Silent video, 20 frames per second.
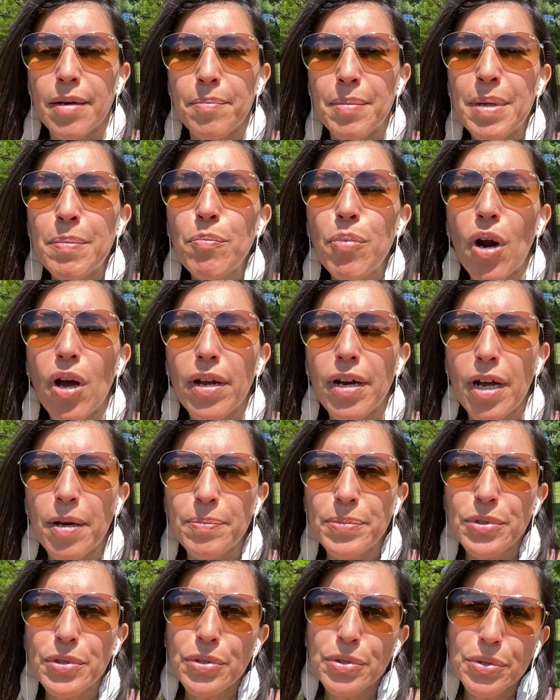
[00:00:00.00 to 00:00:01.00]
been brought up
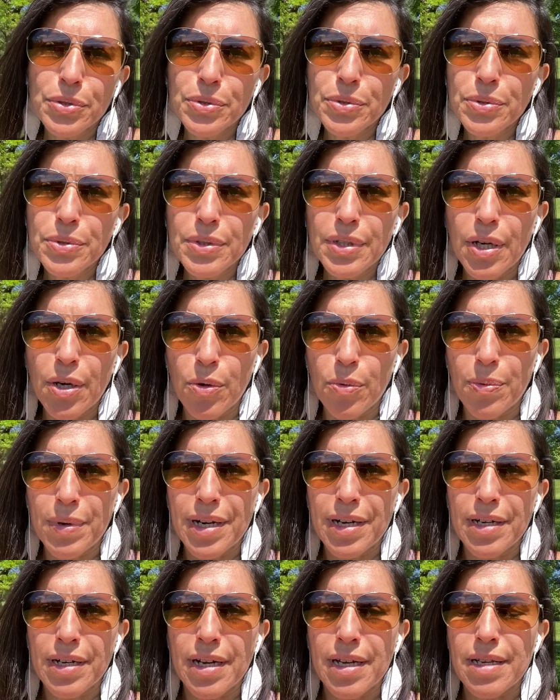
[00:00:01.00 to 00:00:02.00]
to the
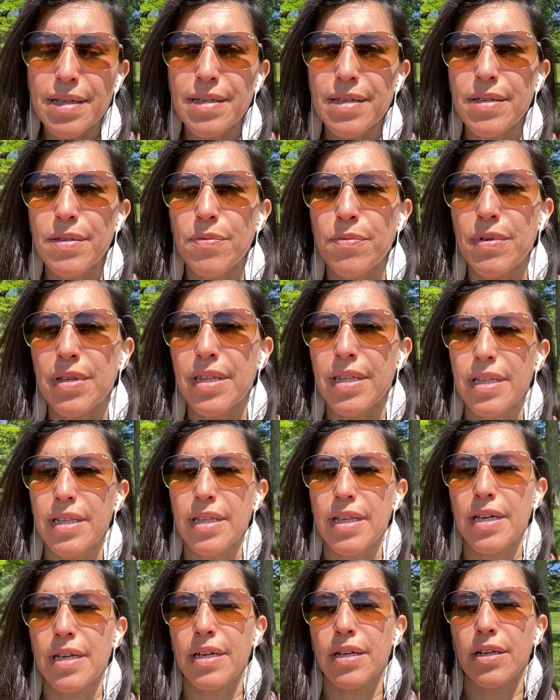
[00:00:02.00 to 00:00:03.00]
awareness
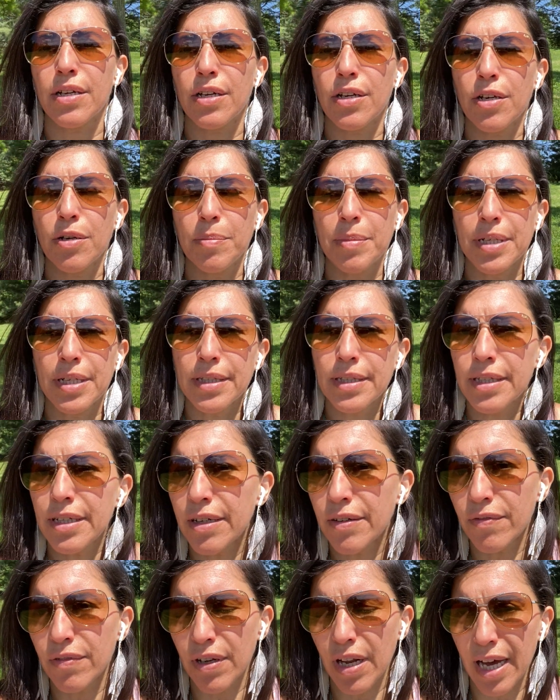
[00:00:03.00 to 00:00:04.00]
within the community
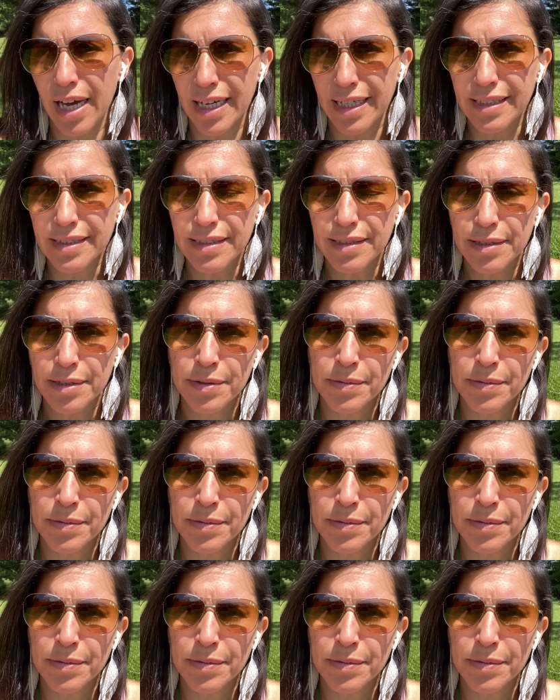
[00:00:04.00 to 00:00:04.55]
of light